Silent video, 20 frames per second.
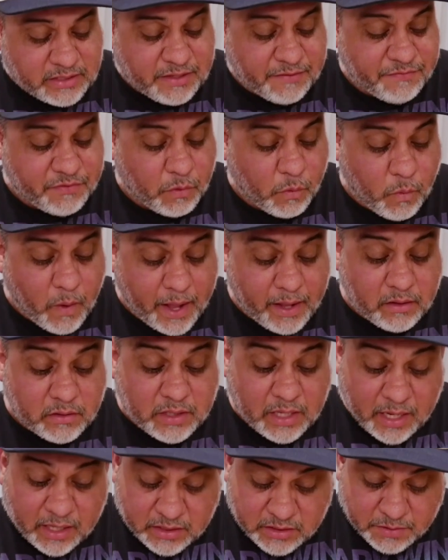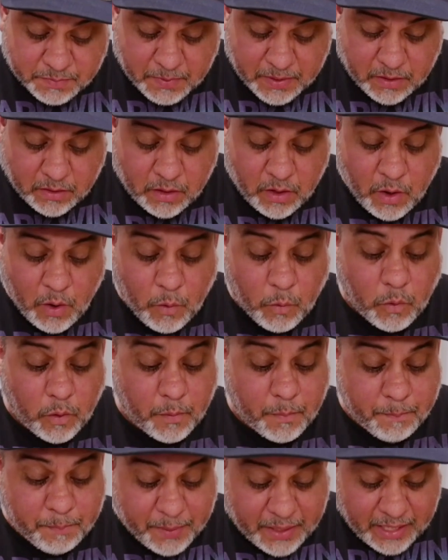if the wild huntsman were
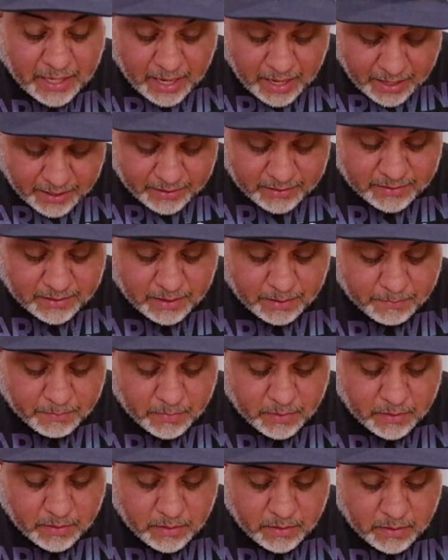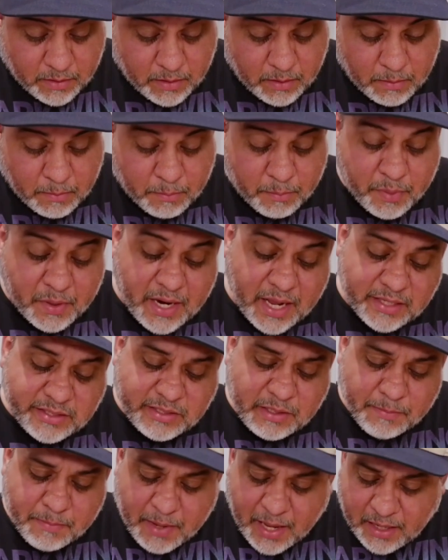behind them. But as
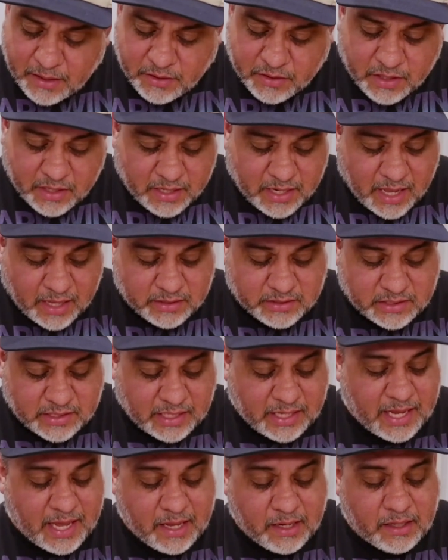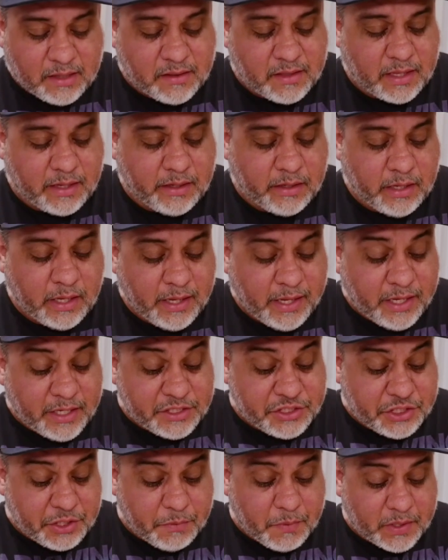the maid could not see anything,
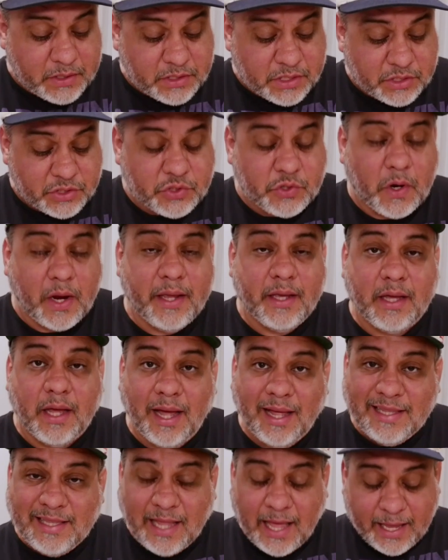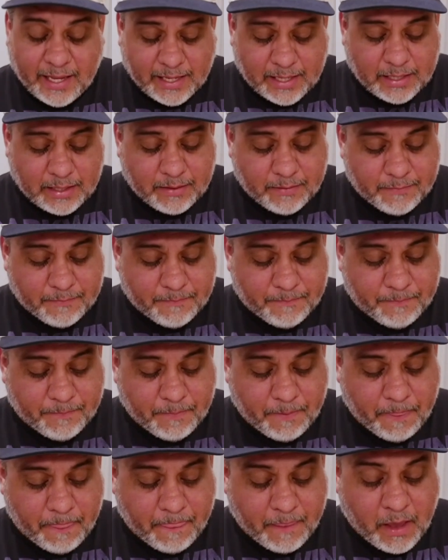she went to strike a light.
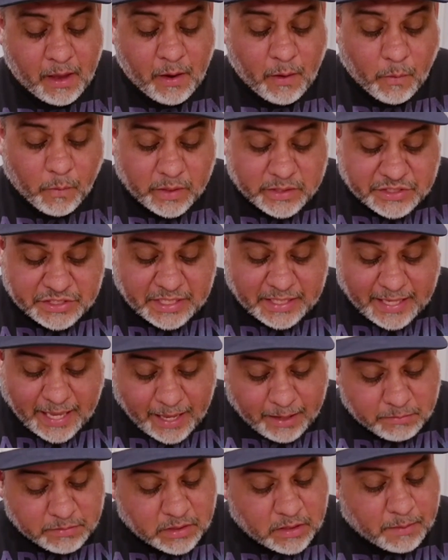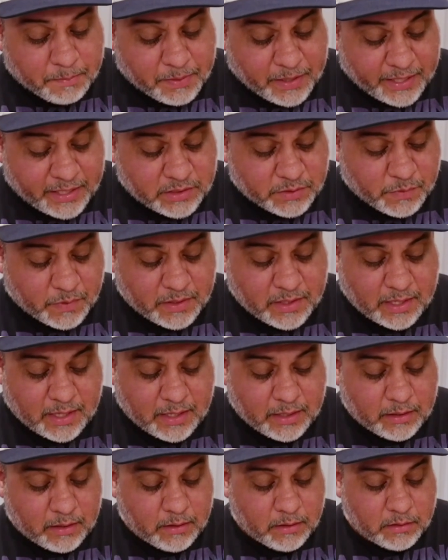When she came to the place with
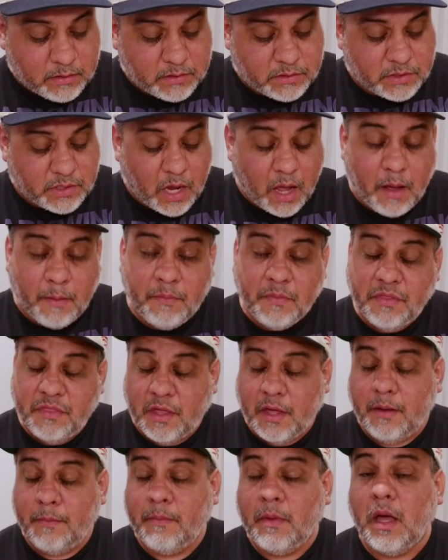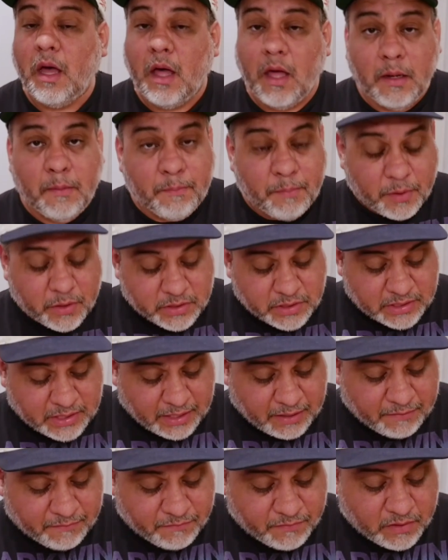it, Tom Thumb,
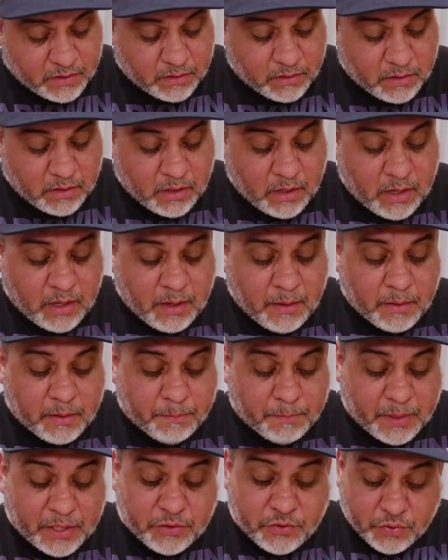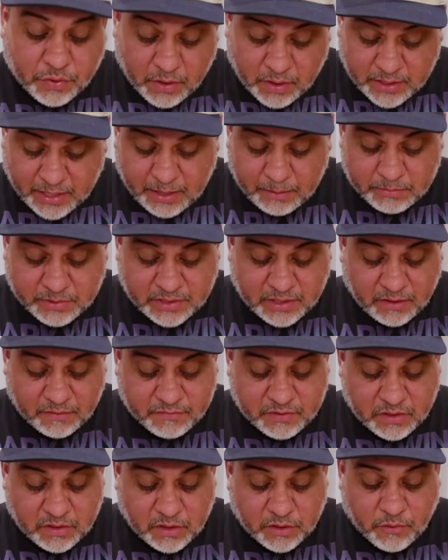unperceived, betook himself
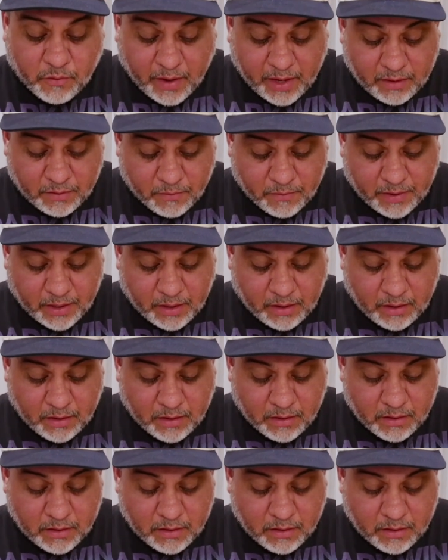to the granary,